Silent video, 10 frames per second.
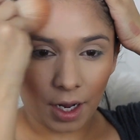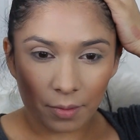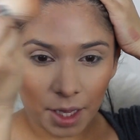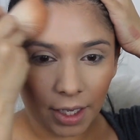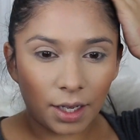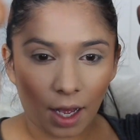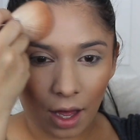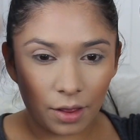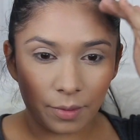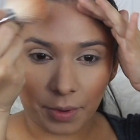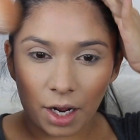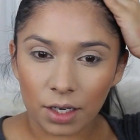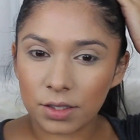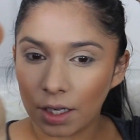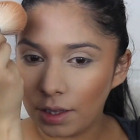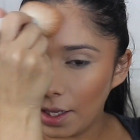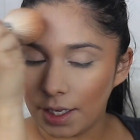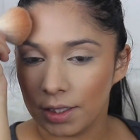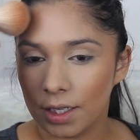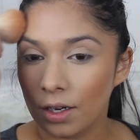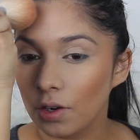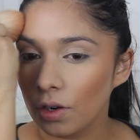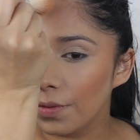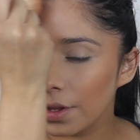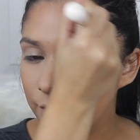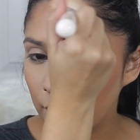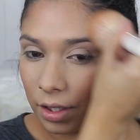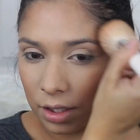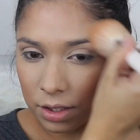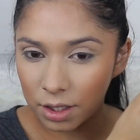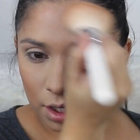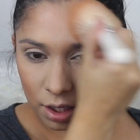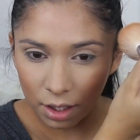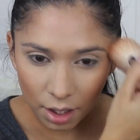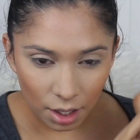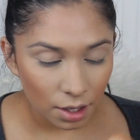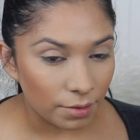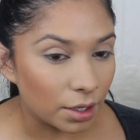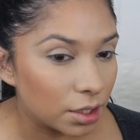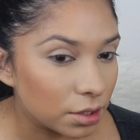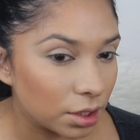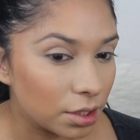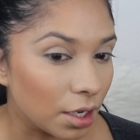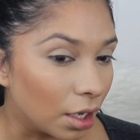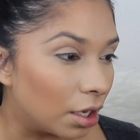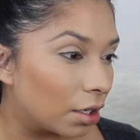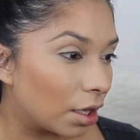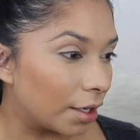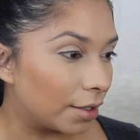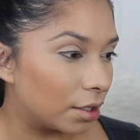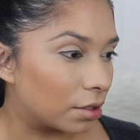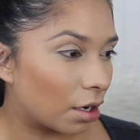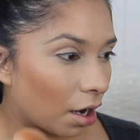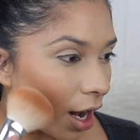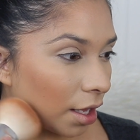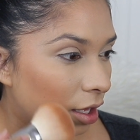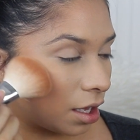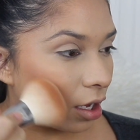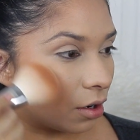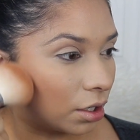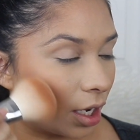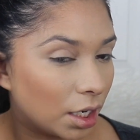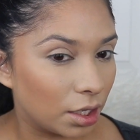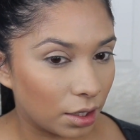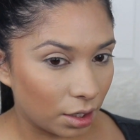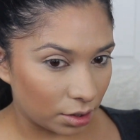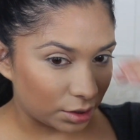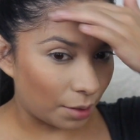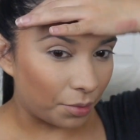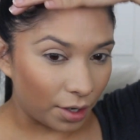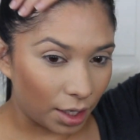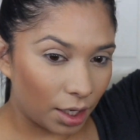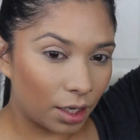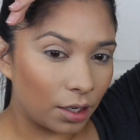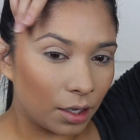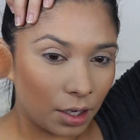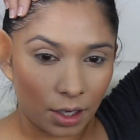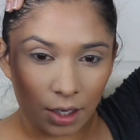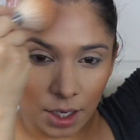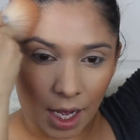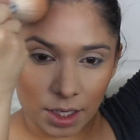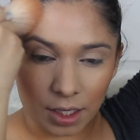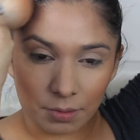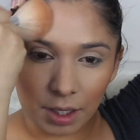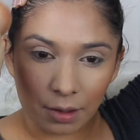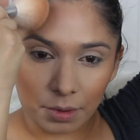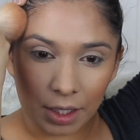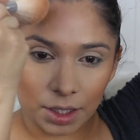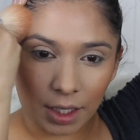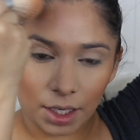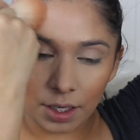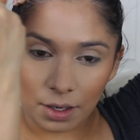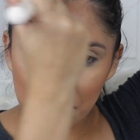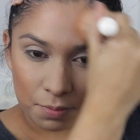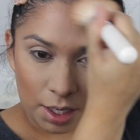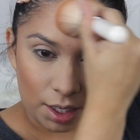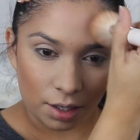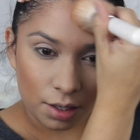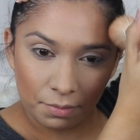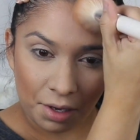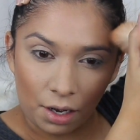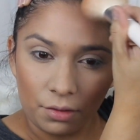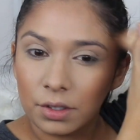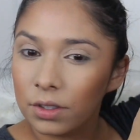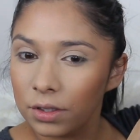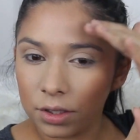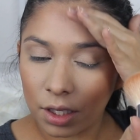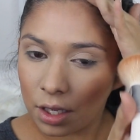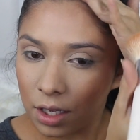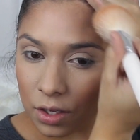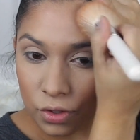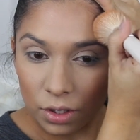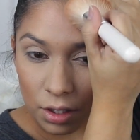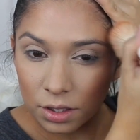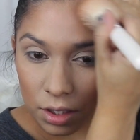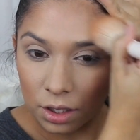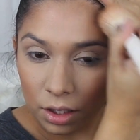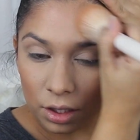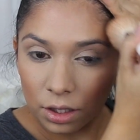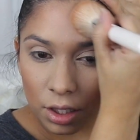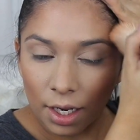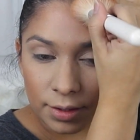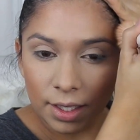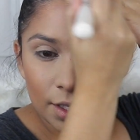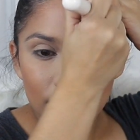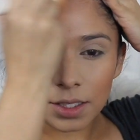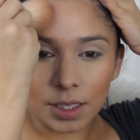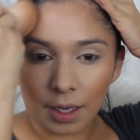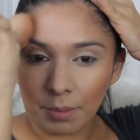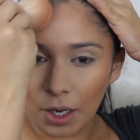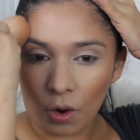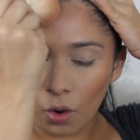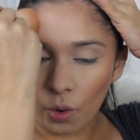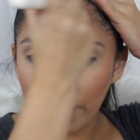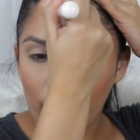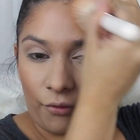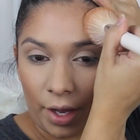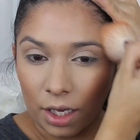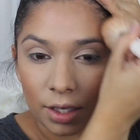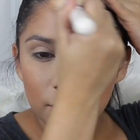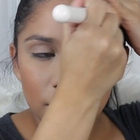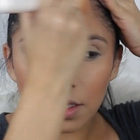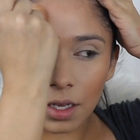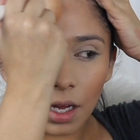am liking how the products are laying down over the foundation. Foundation doesn't look like it's cracking or anything or separating as I'm like blending in my powders. So that's good. I didn't set my whole face